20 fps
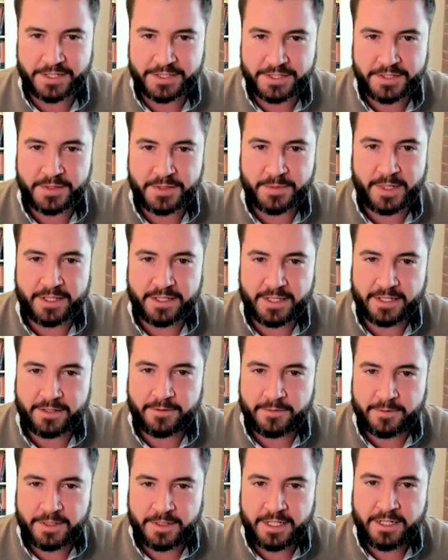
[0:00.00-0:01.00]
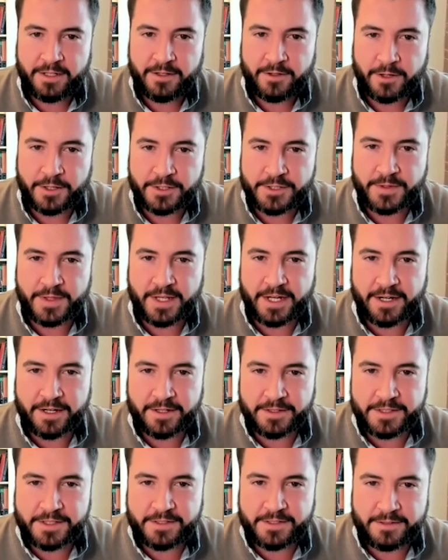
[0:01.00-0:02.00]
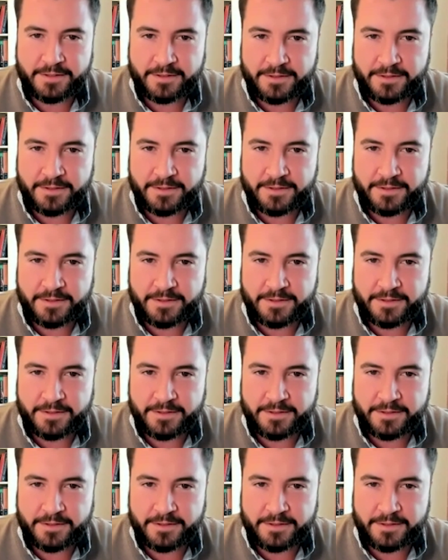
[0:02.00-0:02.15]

questions about, like, aren't you there?